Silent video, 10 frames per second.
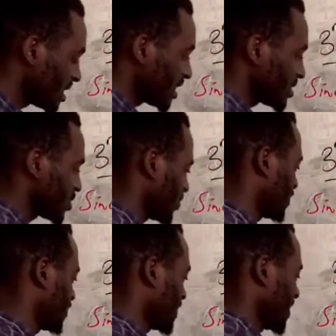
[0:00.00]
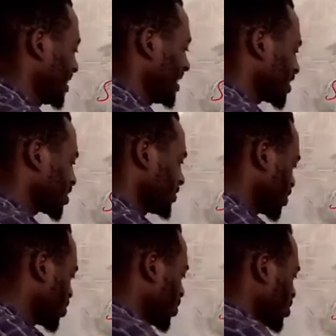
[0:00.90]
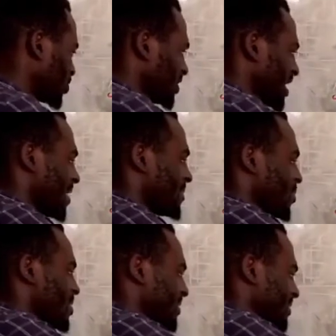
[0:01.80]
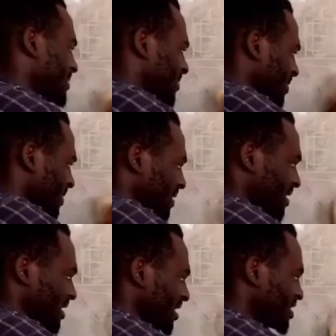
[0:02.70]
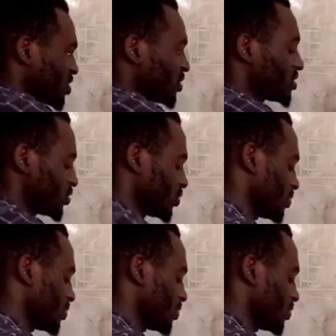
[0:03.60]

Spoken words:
So let's go to the other one. Let's go to